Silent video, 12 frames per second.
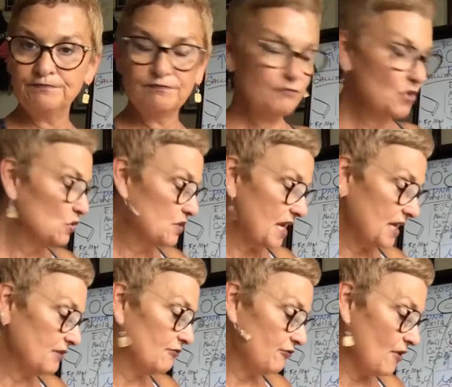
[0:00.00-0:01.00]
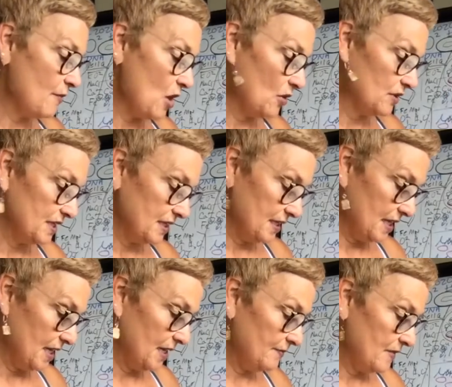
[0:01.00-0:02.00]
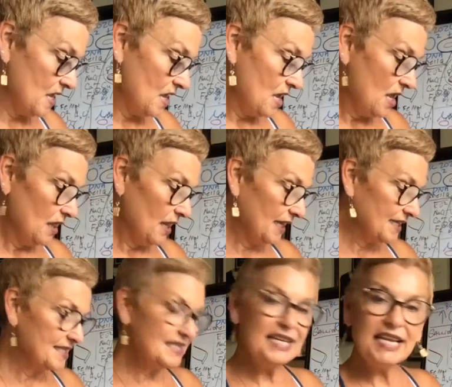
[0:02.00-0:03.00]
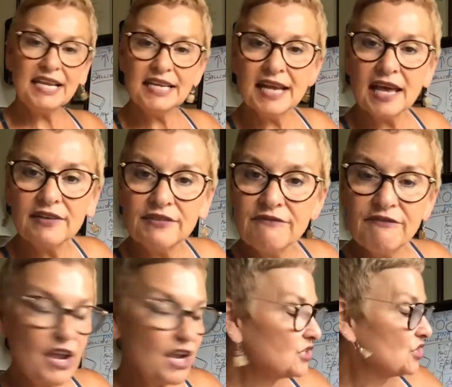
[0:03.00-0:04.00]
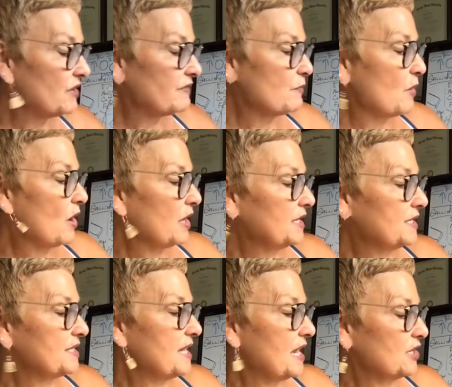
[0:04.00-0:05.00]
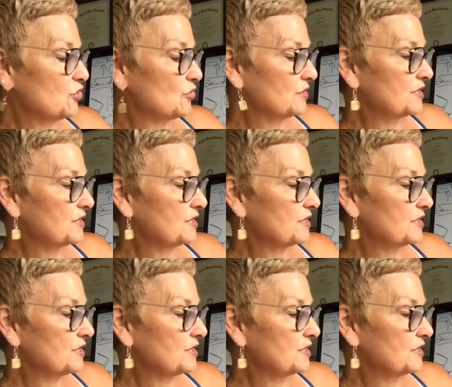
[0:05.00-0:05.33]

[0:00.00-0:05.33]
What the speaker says: mutating from our DNA, like a scene out of Invasion of the Body Snatchers.